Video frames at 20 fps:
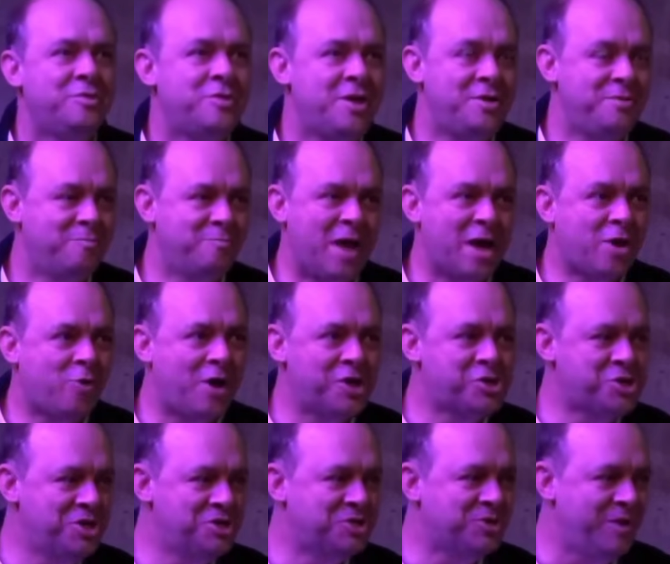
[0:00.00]
then my
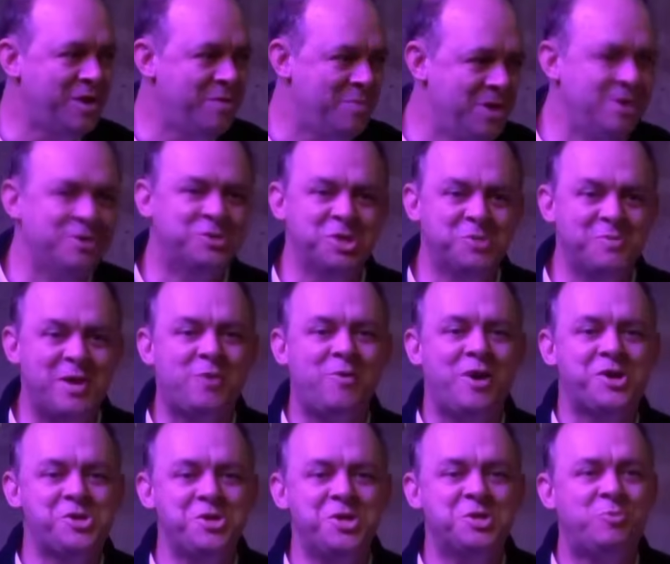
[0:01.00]
question is going to be useless. My
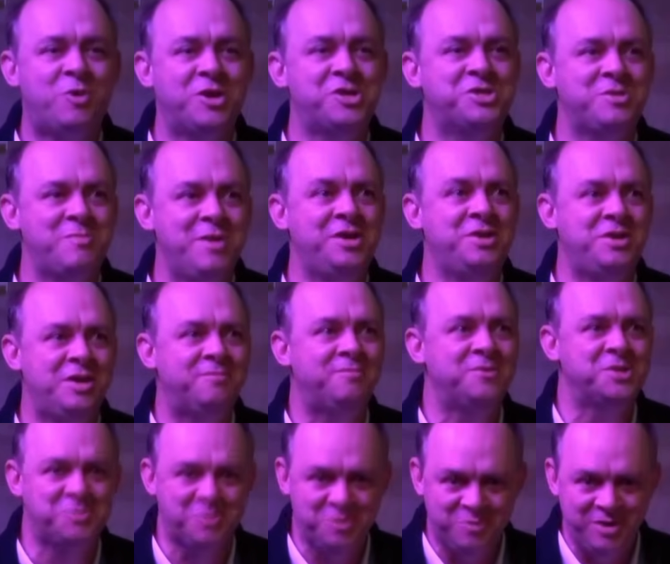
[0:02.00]
question is, what is the main
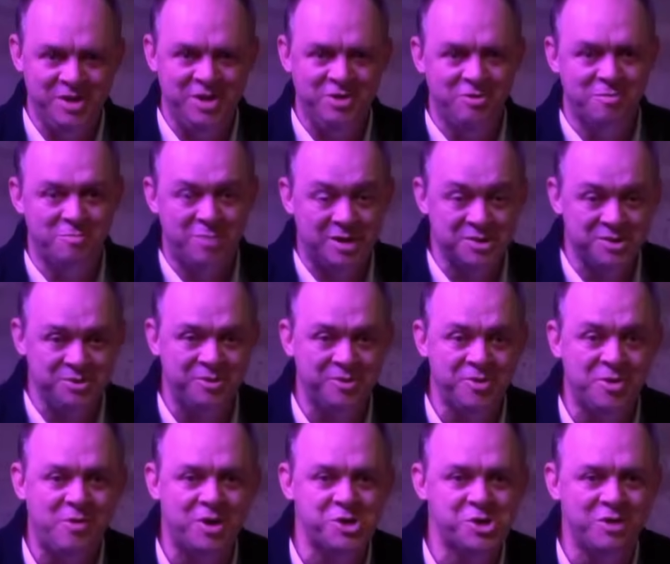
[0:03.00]
difference between you and Badiou
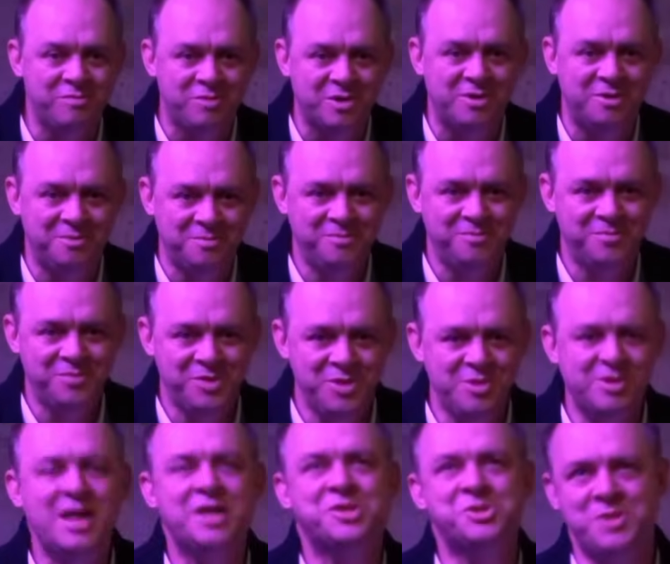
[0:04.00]
on the question of Lacan?
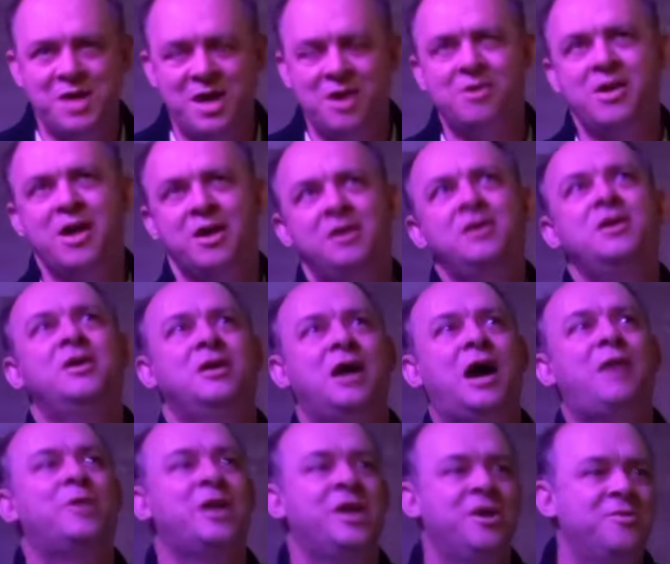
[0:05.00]
You can answer that, okay.
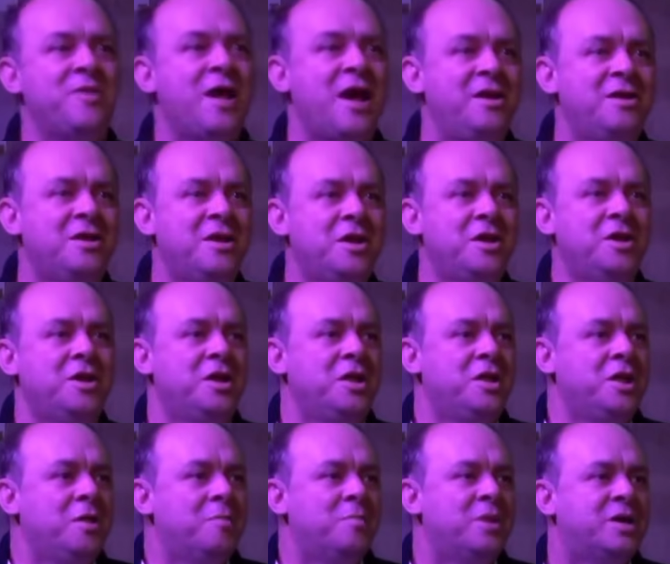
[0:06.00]
I want to hear that.
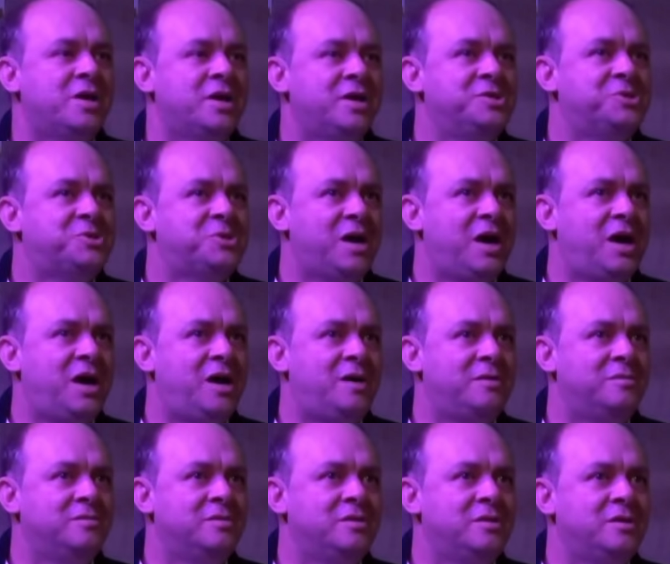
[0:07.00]
Because
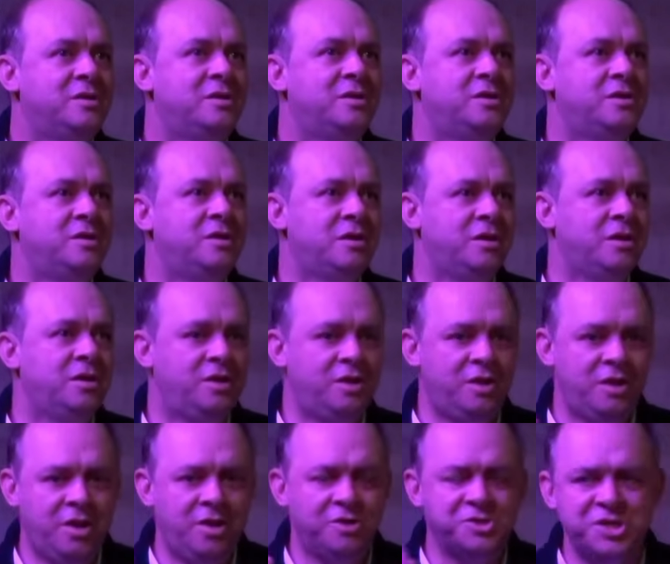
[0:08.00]
uh,
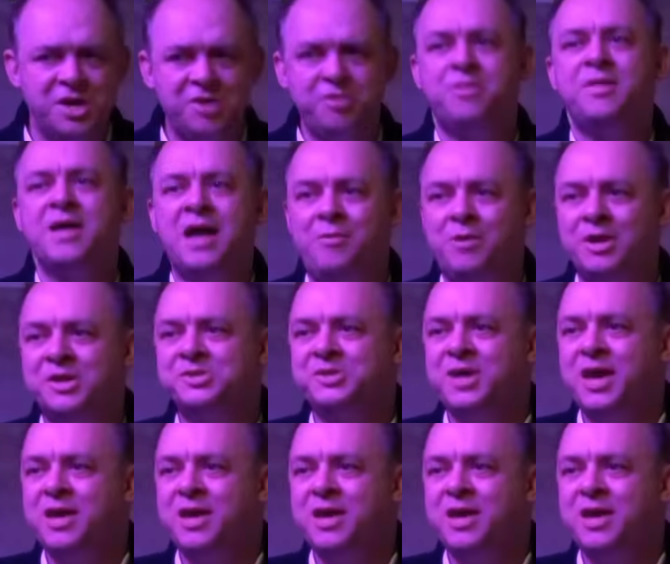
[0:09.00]
here's another thing I want to